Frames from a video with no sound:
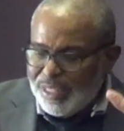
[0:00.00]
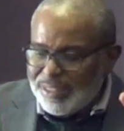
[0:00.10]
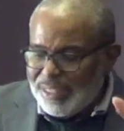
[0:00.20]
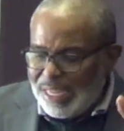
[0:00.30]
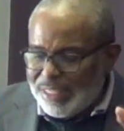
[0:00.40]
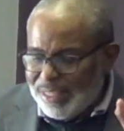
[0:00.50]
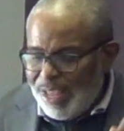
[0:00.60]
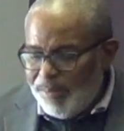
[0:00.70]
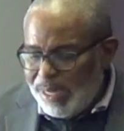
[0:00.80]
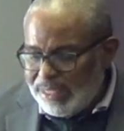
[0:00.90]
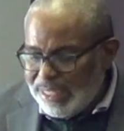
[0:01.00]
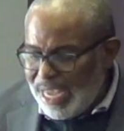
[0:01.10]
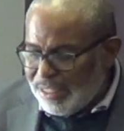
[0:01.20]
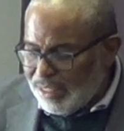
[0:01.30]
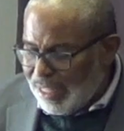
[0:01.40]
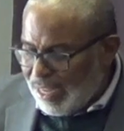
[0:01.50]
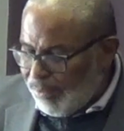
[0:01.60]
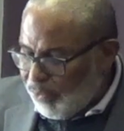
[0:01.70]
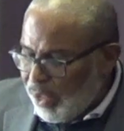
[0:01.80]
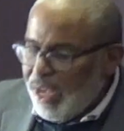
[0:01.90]
it says, but he said to
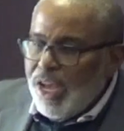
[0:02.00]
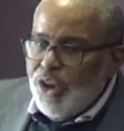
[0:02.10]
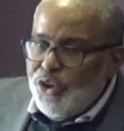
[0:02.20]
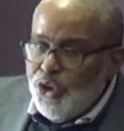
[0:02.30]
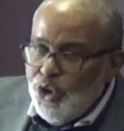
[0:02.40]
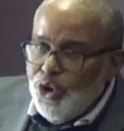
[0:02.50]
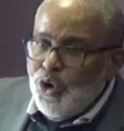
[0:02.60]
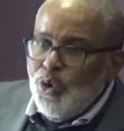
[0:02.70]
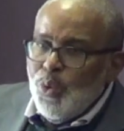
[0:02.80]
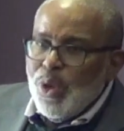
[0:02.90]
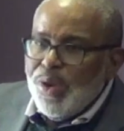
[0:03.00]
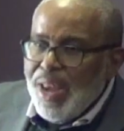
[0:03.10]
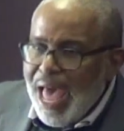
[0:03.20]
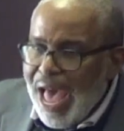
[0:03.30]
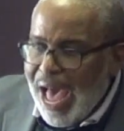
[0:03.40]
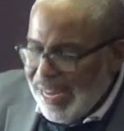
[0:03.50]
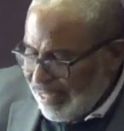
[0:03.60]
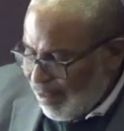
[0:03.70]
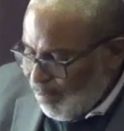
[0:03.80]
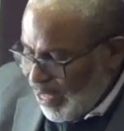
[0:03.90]
them, do not
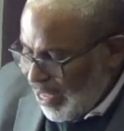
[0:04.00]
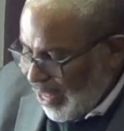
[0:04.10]
be